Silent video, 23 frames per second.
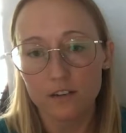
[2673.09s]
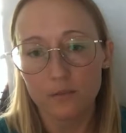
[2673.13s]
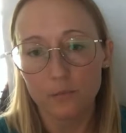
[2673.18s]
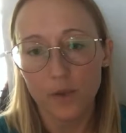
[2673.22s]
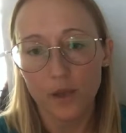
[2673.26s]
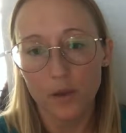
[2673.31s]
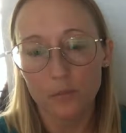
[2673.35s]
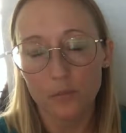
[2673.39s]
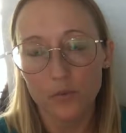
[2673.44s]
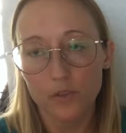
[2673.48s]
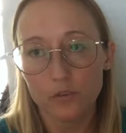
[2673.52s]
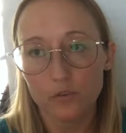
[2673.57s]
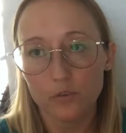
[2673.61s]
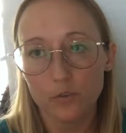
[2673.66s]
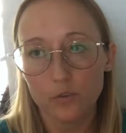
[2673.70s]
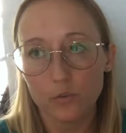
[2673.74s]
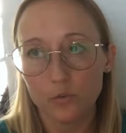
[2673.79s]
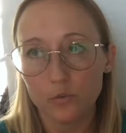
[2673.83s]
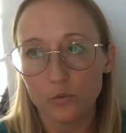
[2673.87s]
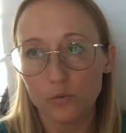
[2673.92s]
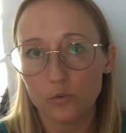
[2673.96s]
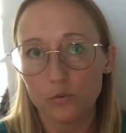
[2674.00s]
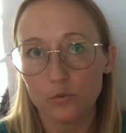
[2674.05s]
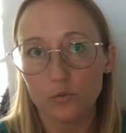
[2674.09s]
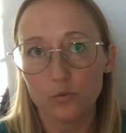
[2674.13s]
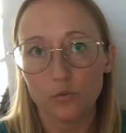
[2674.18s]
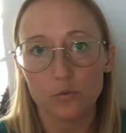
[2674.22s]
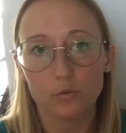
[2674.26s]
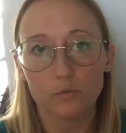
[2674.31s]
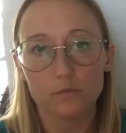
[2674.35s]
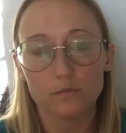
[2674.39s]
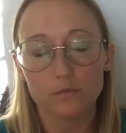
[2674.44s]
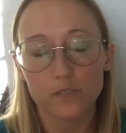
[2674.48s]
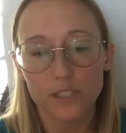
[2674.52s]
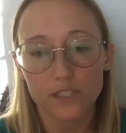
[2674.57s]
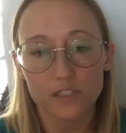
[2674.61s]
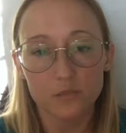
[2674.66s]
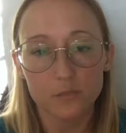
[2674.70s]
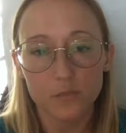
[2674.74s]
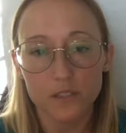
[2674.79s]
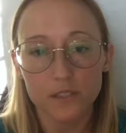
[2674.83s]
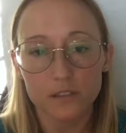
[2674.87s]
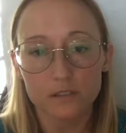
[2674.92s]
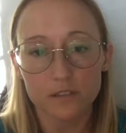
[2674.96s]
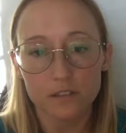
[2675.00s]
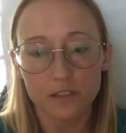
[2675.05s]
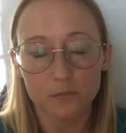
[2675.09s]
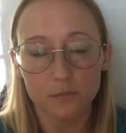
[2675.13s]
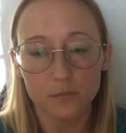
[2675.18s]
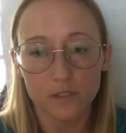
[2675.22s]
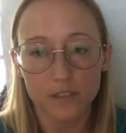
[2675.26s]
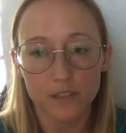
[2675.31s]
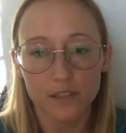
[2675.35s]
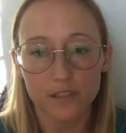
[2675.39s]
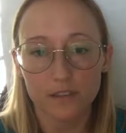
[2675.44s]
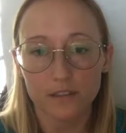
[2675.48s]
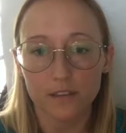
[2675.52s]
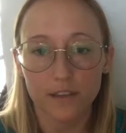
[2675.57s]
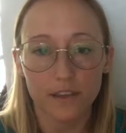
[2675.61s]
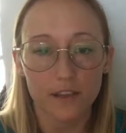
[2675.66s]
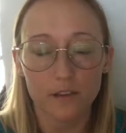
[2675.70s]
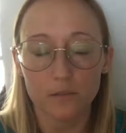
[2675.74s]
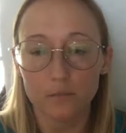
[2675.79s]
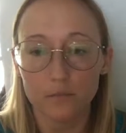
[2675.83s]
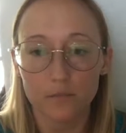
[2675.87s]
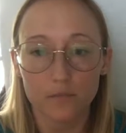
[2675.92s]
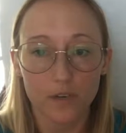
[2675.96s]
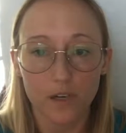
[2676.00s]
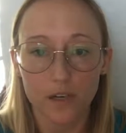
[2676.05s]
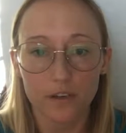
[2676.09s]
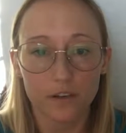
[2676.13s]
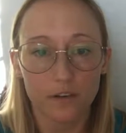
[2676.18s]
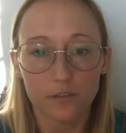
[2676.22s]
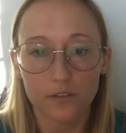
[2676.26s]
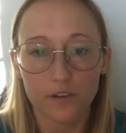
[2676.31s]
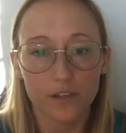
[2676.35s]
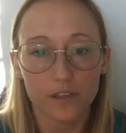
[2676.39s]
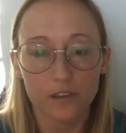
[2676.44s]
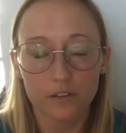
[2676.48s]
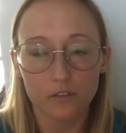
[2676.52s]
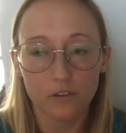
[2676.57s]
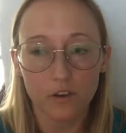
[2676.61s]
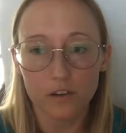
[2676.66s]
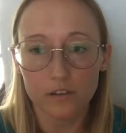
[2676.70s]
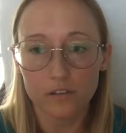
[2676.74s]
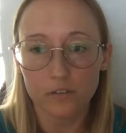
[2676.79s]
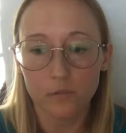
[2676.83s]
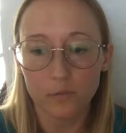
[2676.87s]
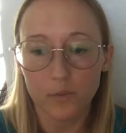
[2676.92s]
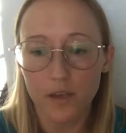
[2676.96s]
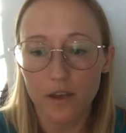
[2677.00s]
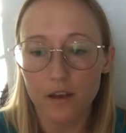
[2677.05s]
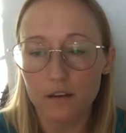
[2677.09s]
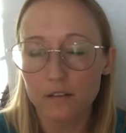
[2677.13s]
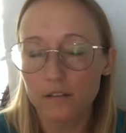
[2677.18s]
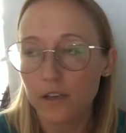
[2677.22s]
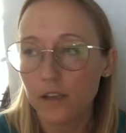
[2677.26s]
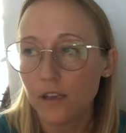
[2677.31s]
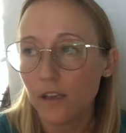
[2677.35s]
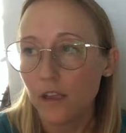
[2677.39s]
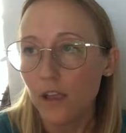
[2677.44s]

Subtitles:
I'm happy to explain something that I already talked about.